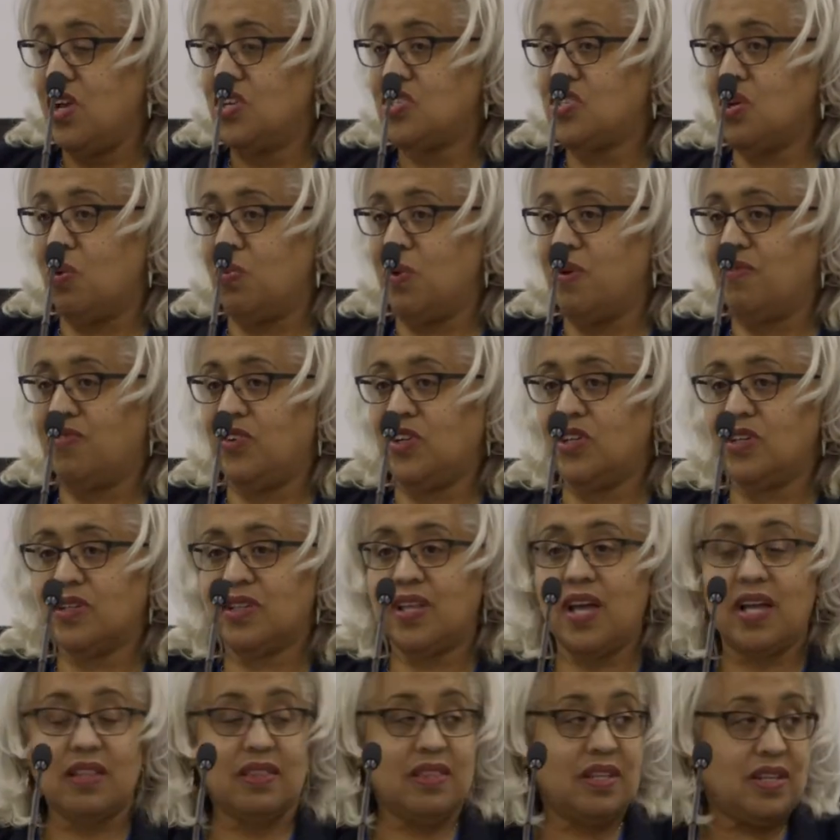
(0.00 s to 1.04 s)
So we've
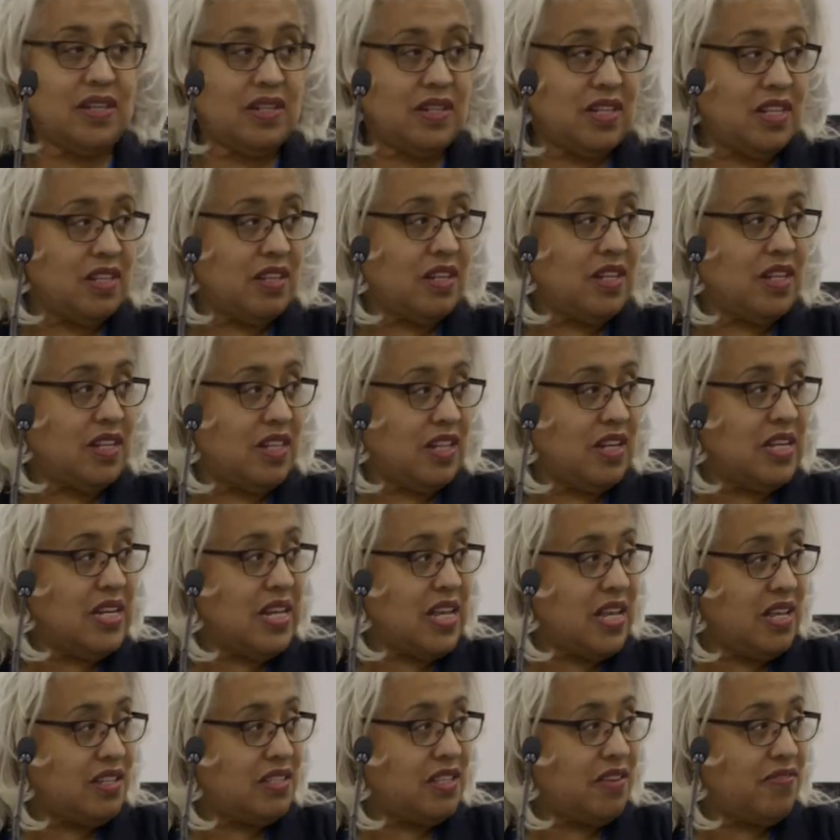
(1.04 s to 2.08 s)
looked at the
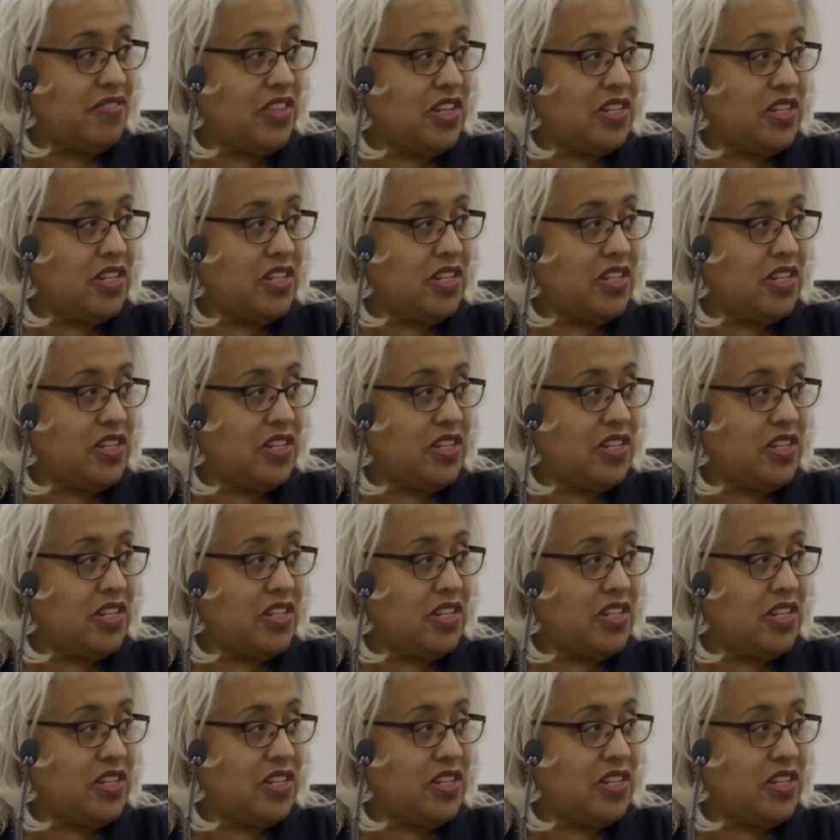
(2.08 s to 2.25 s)
needs of